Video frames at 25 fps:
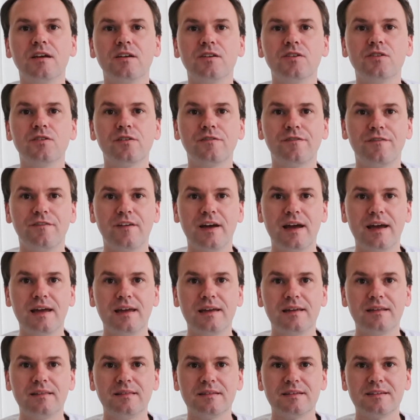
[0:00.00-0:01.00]
you'll
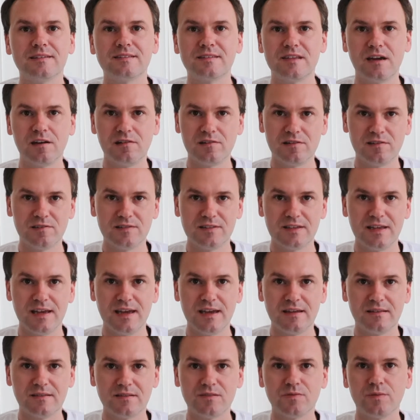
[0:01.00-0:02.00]
find starter
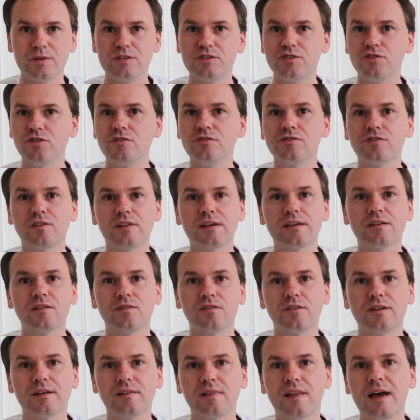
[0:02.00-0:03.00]
sets which usually
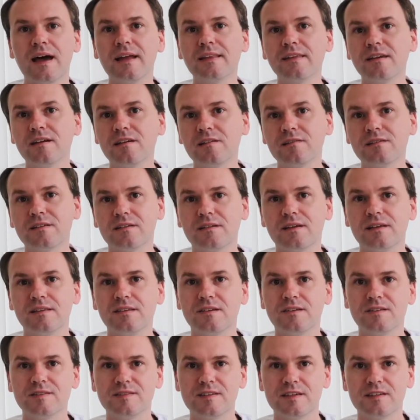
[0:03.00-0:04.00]
include a lanyard and
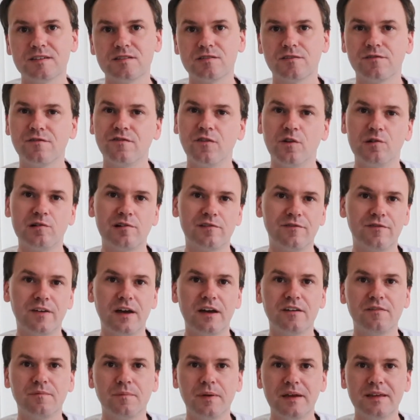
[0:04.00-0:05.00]
consist of 4 or
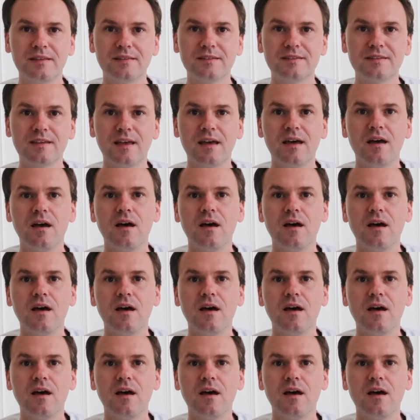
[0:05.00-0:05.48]
5 pins,